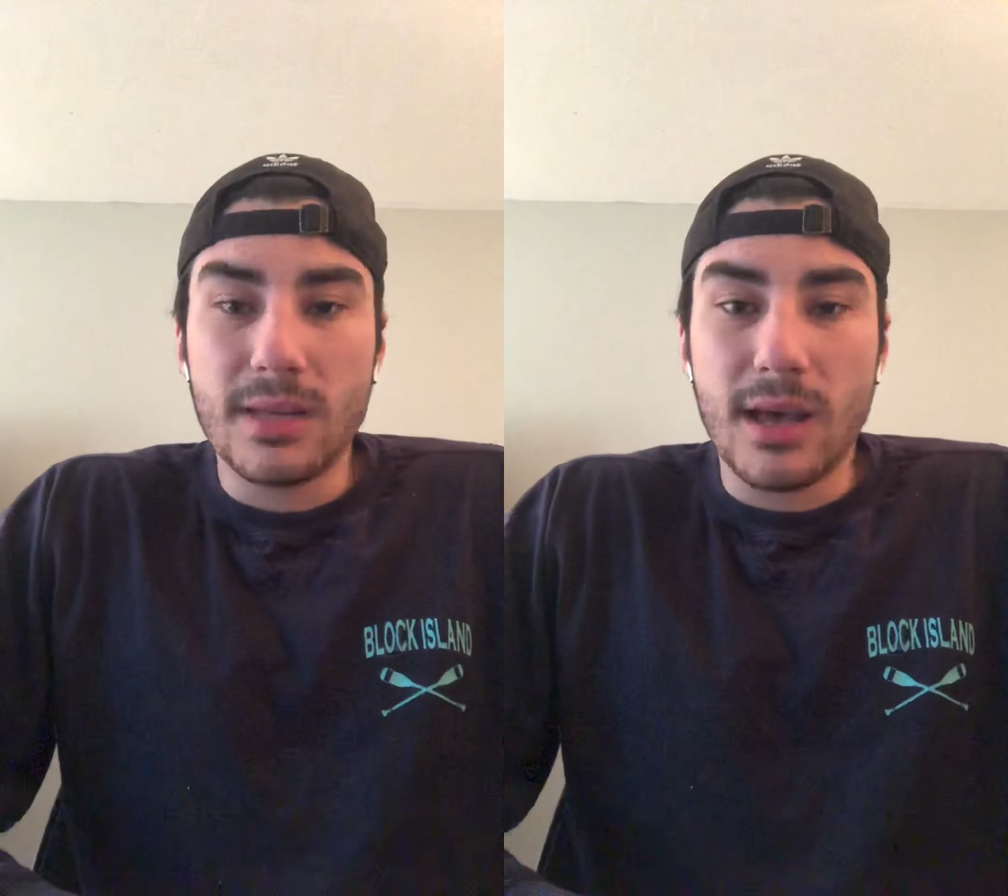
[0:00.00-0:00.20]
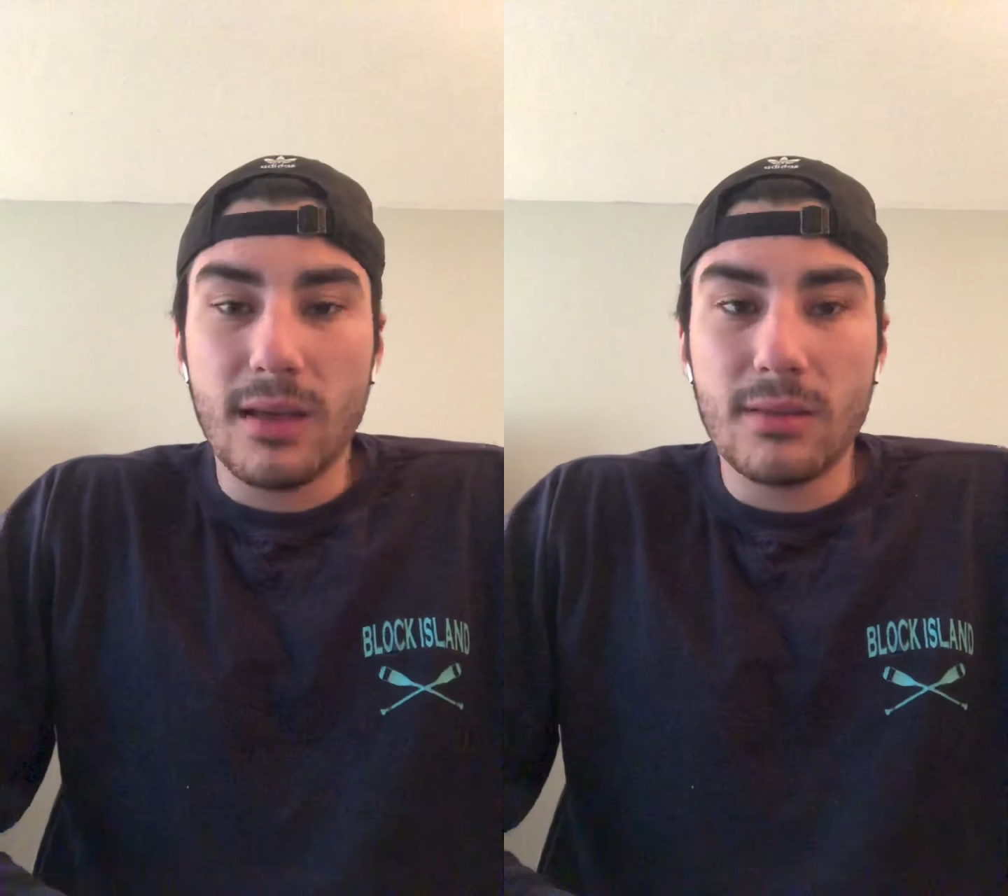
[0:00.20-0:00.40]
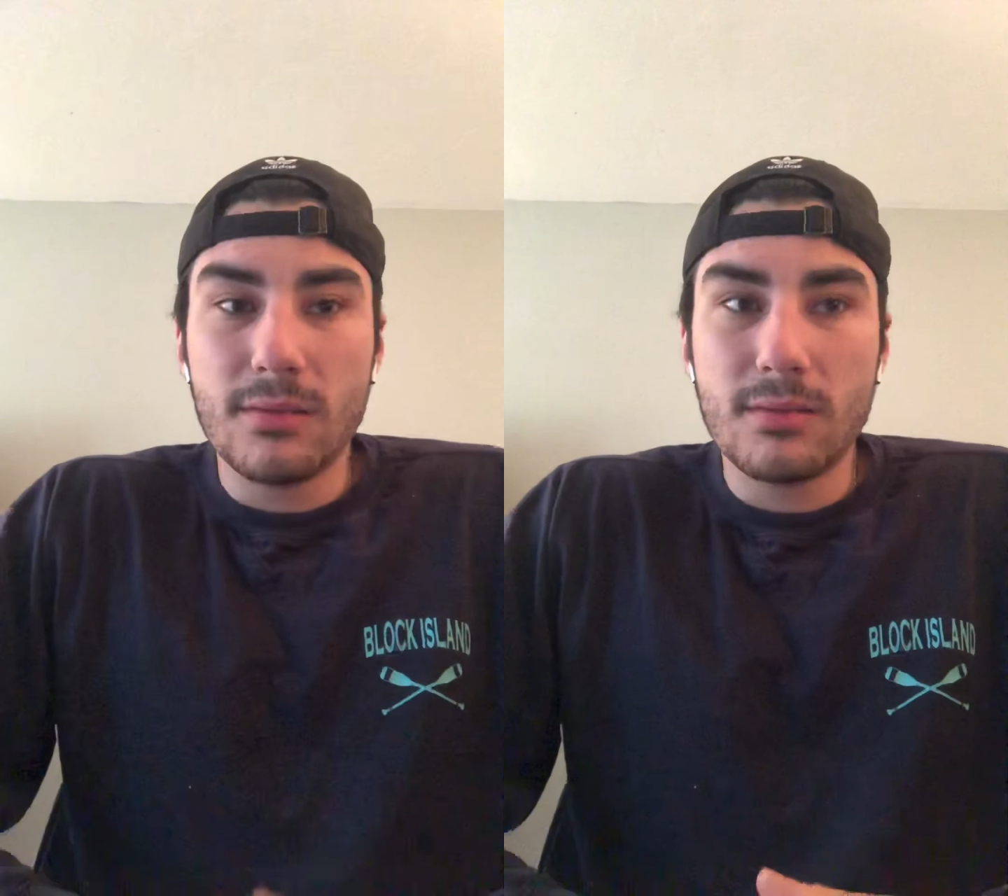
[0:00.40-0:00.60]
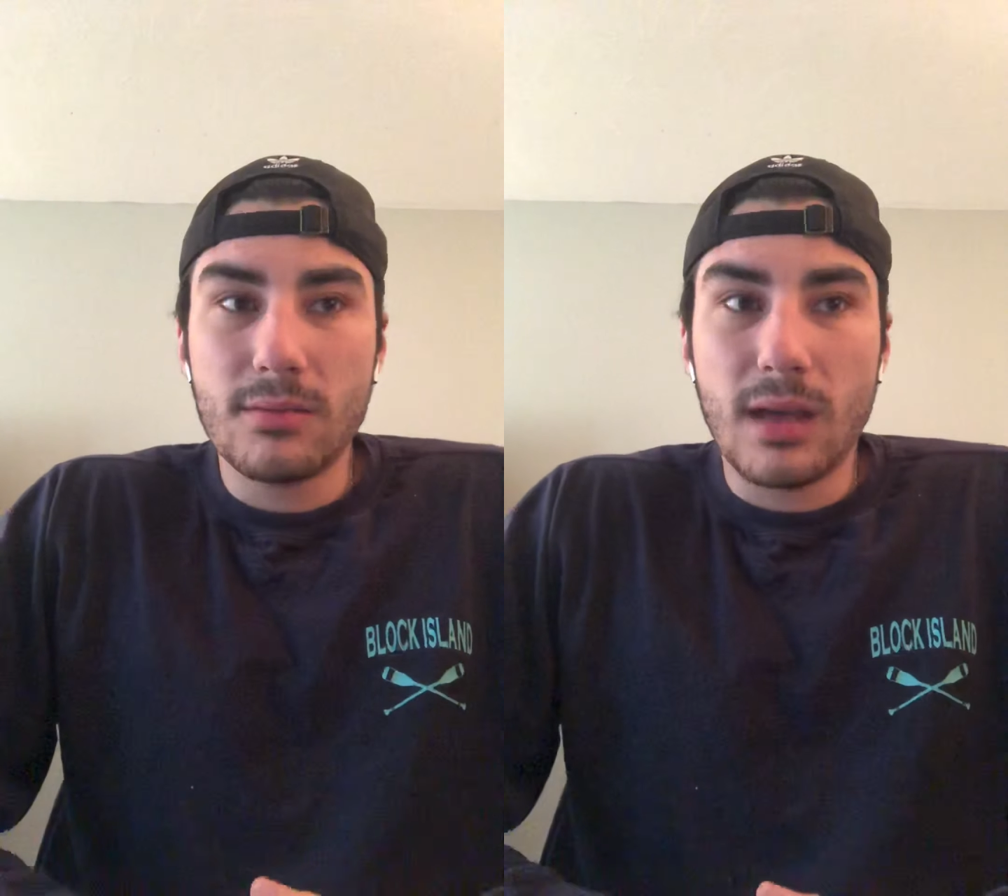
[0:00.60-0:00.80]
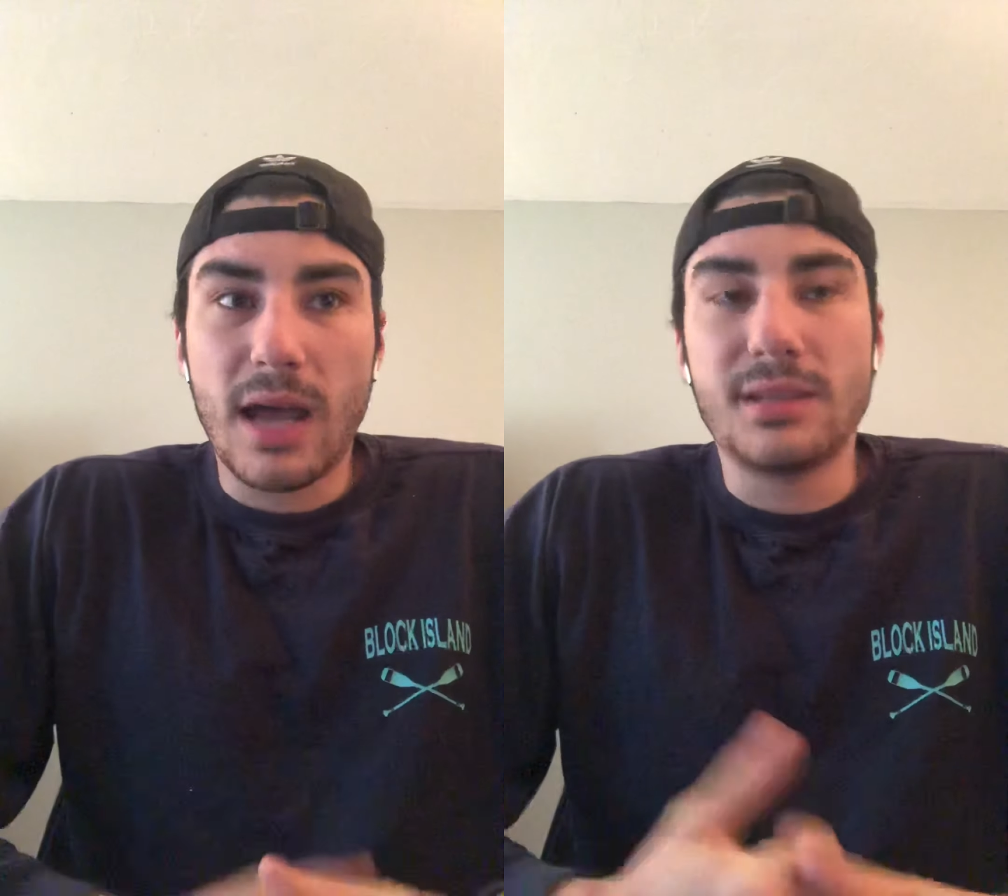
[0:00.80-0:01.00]
that
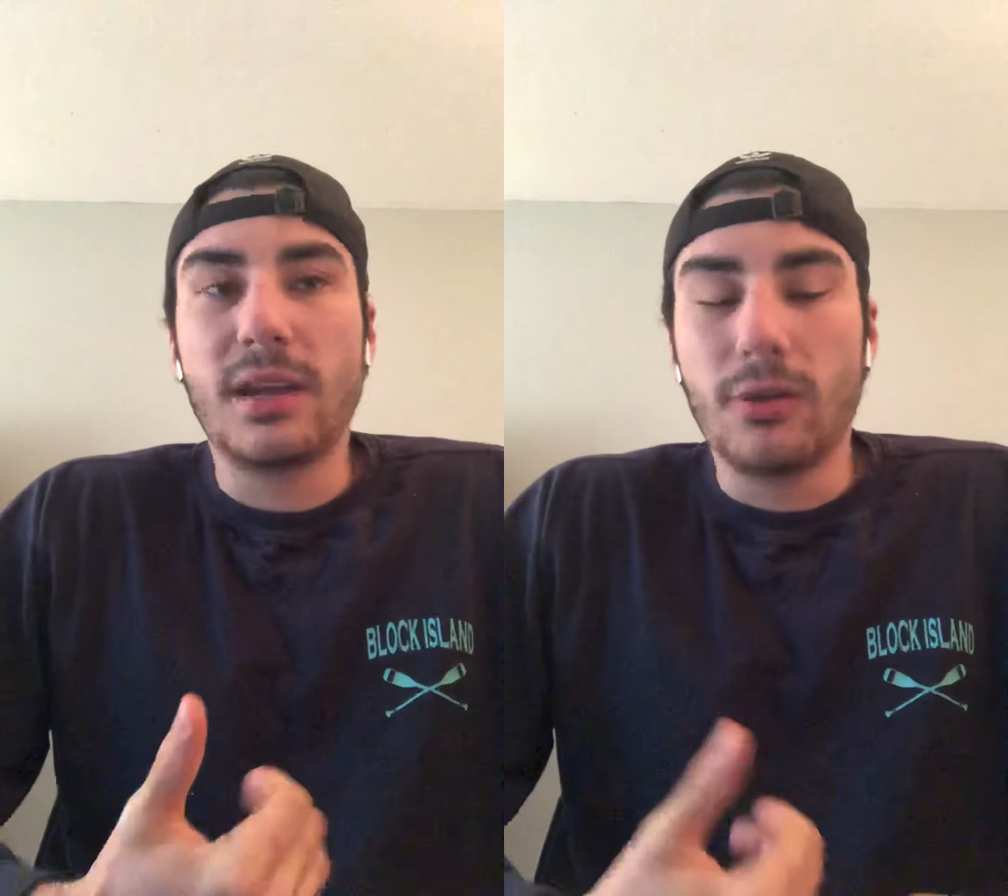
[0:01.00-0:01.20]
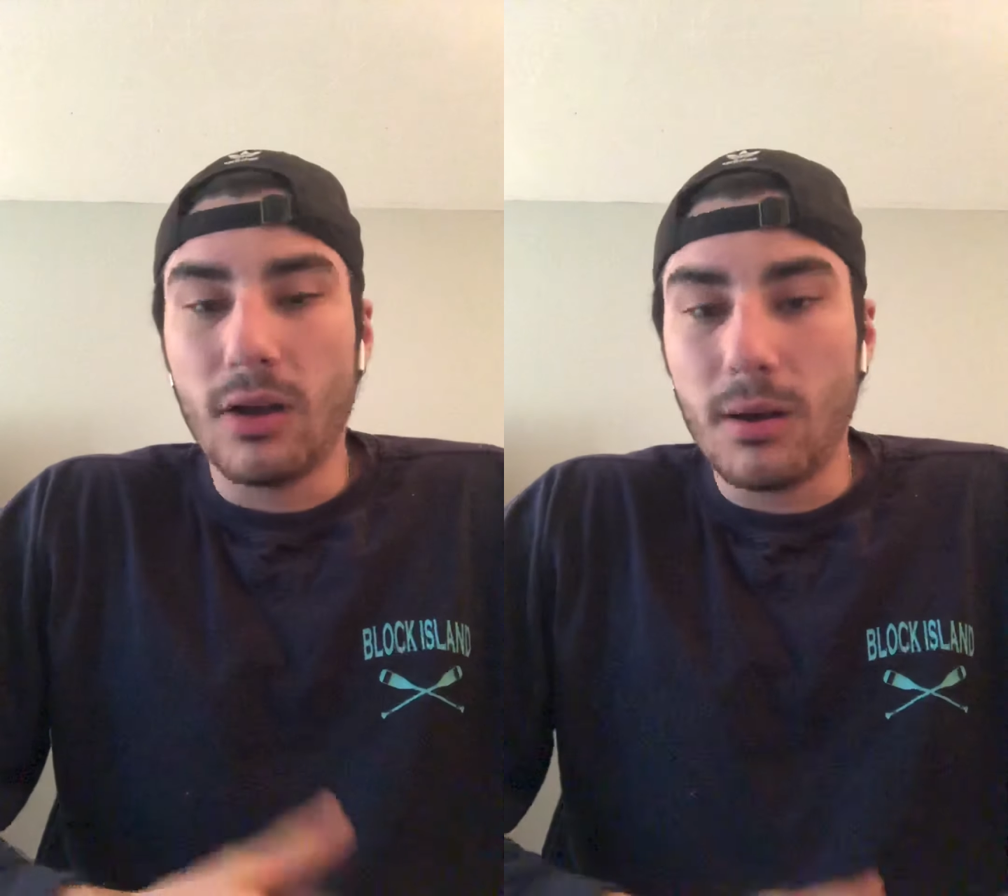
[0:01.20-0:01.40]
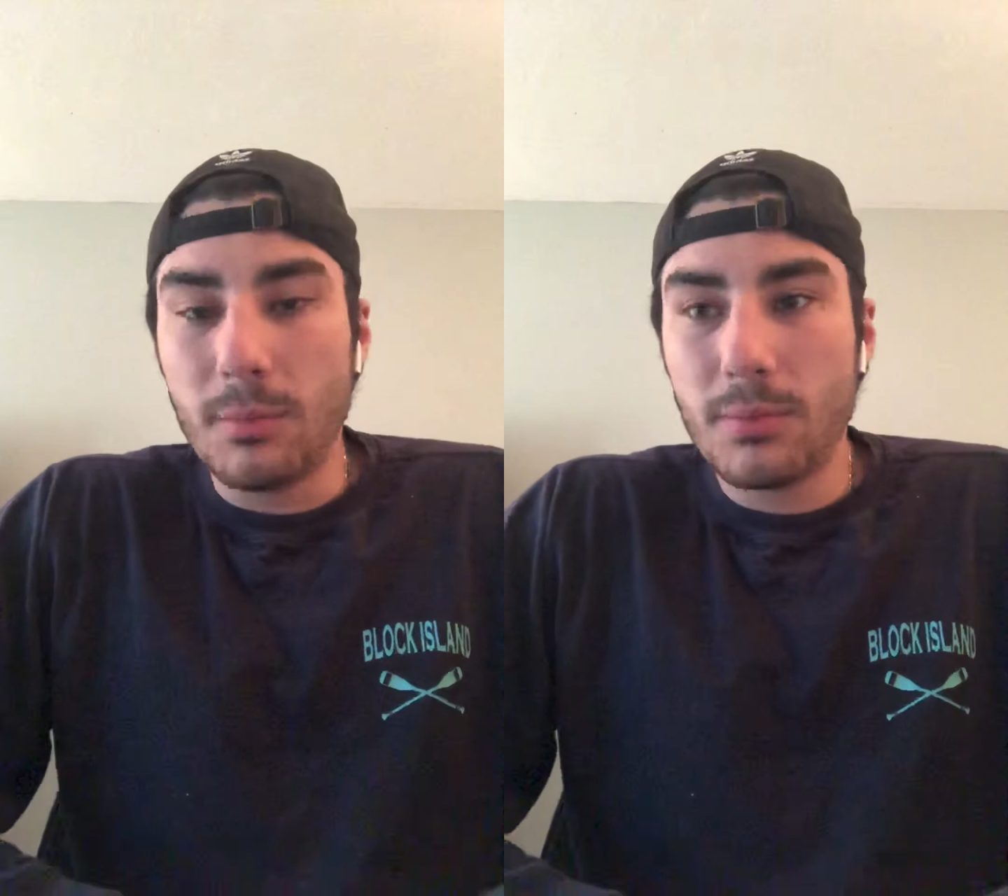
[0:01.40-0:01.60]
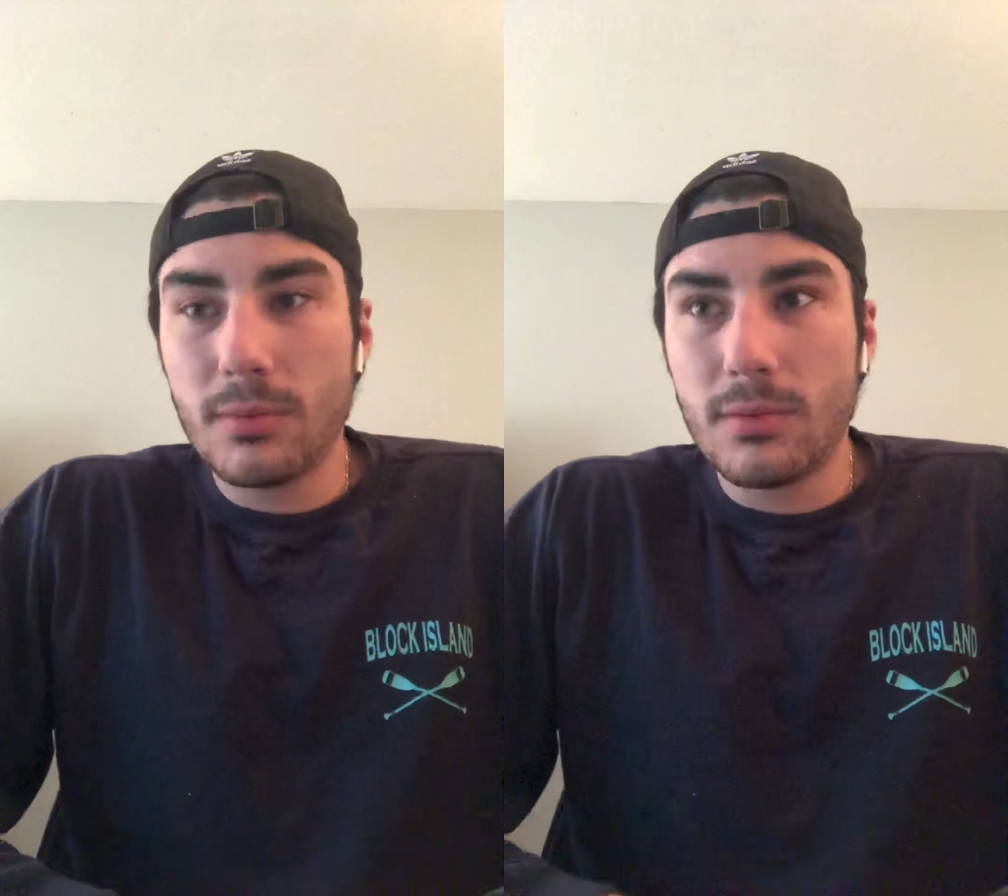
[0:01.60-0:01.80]
as I grew up,